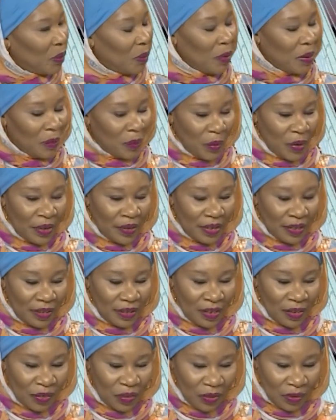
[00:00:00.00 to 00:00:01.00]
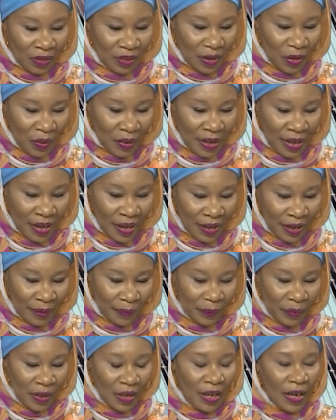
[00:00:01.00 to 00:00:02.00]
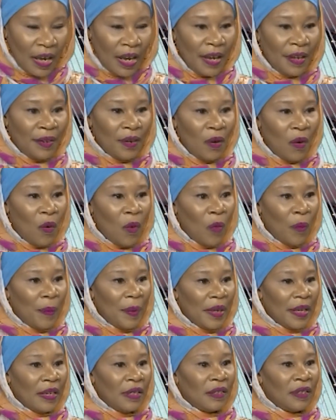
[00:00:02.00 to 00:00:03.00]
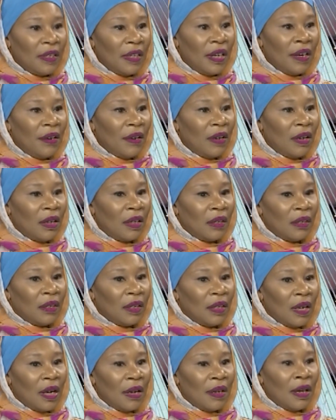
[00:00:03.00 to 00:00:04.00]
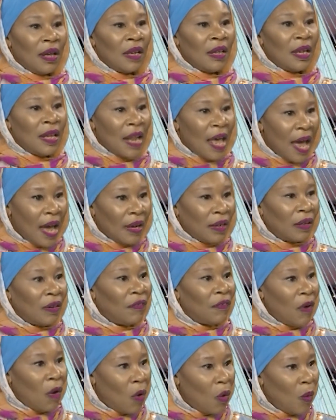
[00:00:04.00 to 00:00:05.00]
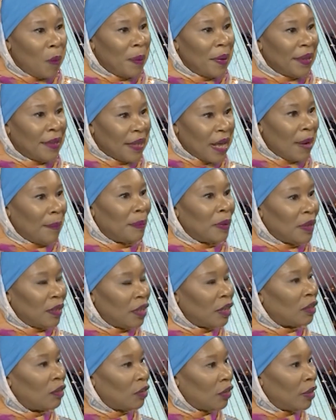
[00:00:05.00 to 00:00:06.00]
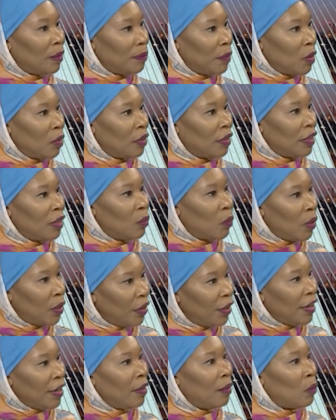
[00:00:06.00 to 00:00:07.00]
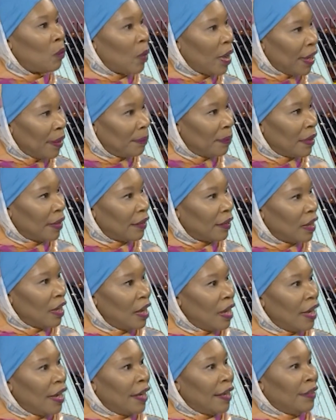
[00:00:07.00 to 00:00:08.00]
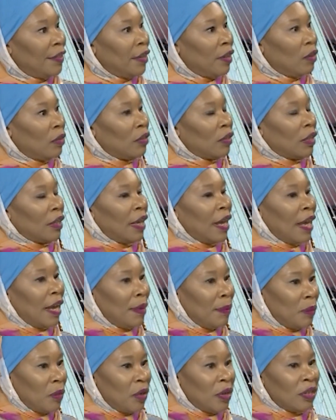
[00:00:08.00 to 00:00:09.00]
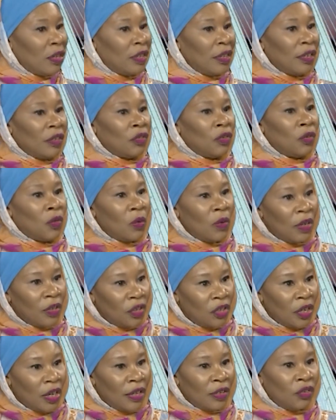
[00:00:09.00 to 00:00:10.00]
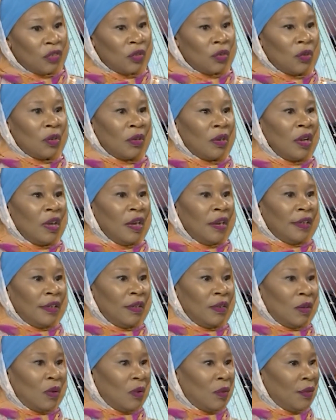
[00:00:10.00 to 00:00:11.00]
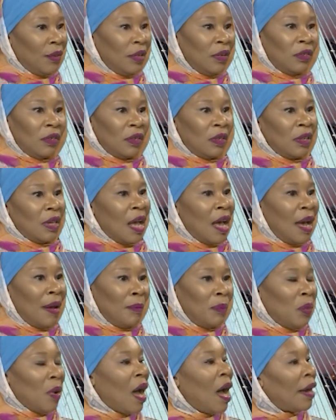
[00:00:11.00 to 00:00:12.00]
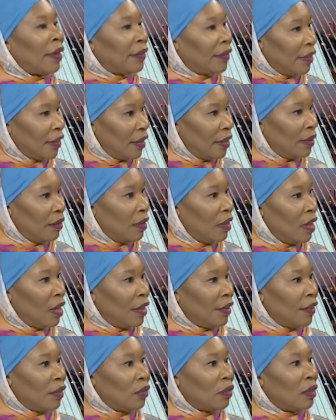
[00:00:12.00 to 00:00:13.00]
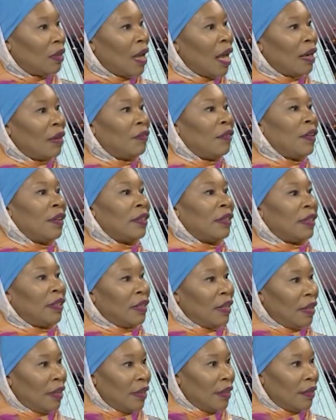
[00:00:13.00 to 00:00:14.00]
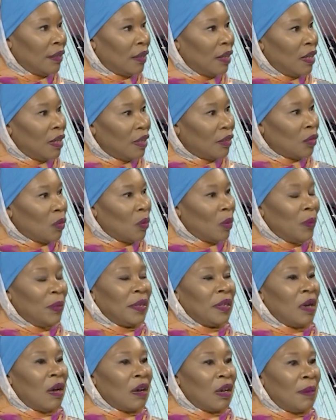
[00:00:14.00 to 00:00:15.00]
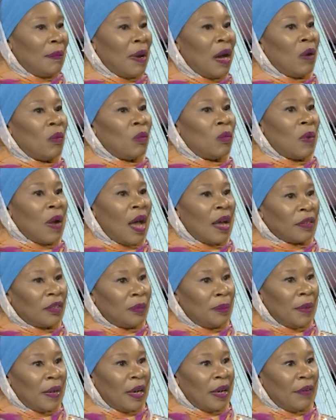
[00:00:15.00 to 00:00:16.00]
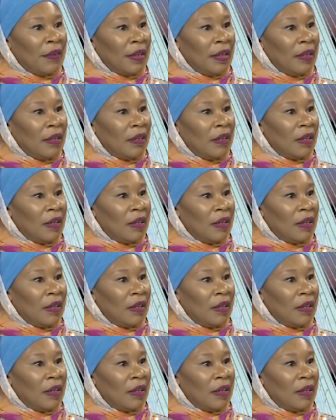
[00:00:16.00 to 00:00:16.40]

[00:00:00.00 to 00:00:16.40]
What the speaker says: Where the center is located. And hope, is there a lack of hope in that particular community? We're in Weymouth, and there's Cambridge, there's Dorchester, you know, there's a lot, Brockton, there's a lot of other cities. So when we talk about Roxbury,